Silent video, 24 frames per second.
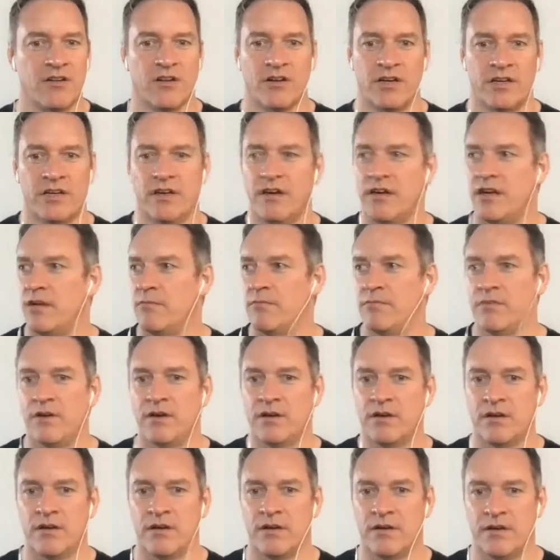at night, I'm
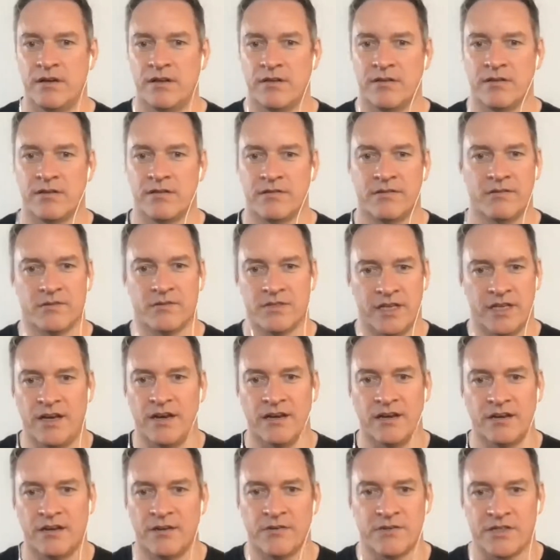I was a
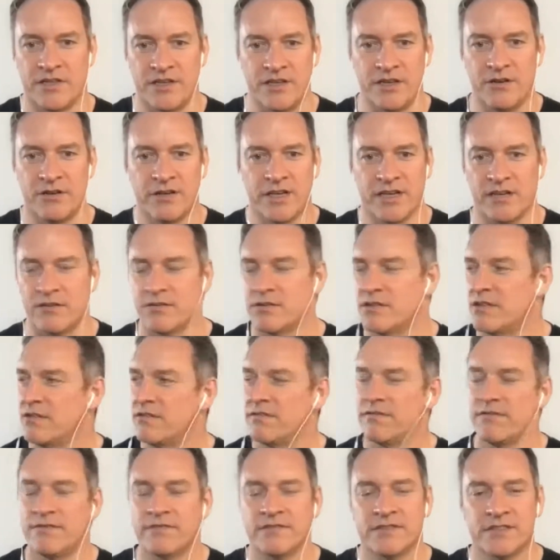young, I was a new kid. I'm like,
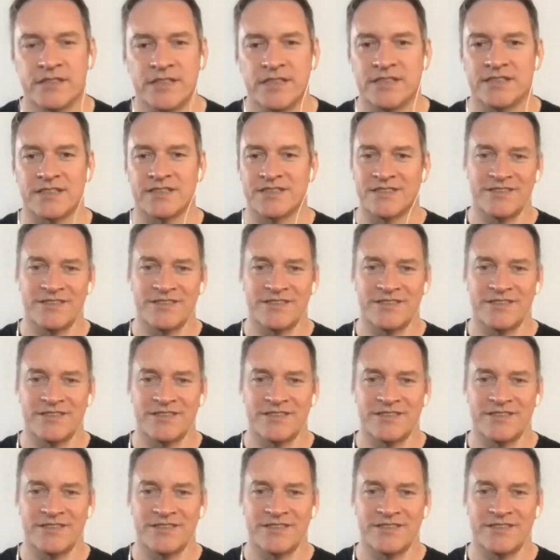Jesus,